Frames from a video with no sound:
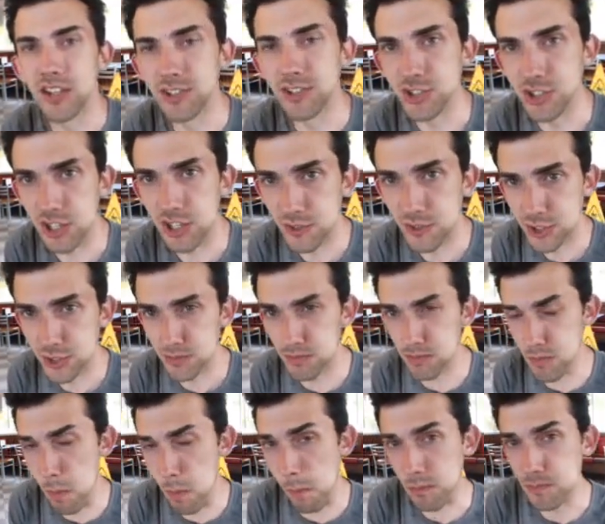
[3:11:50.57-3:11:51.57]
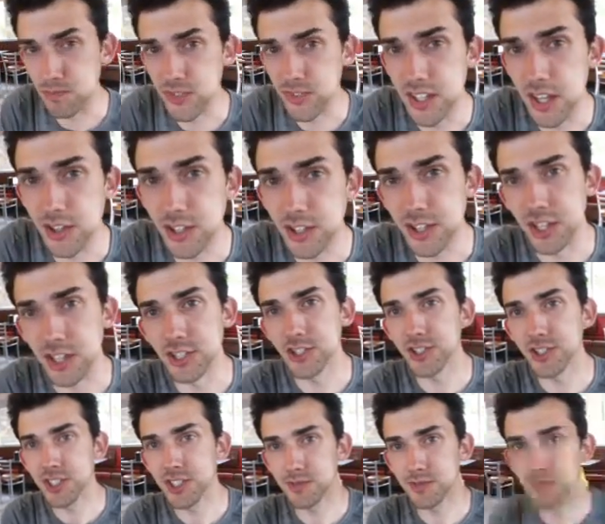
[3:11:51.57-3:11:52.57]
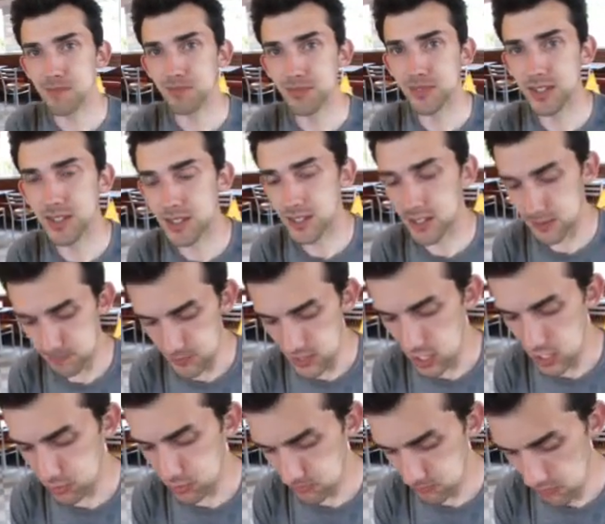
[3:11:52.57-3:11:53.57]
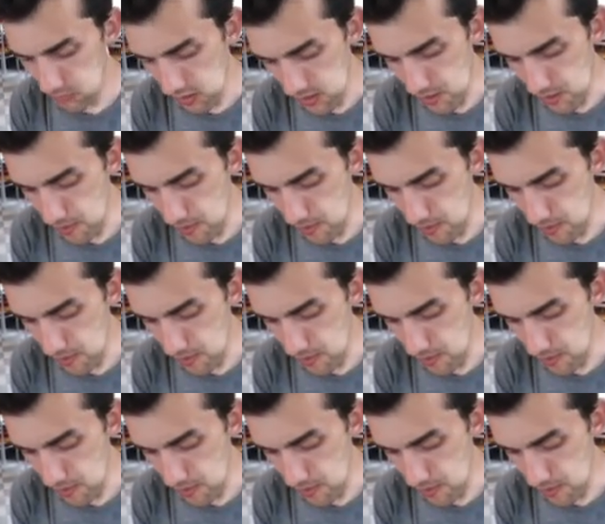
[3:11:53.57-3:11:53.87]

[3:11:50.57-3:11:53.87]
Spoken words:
Have I traveled in other countries, Albert?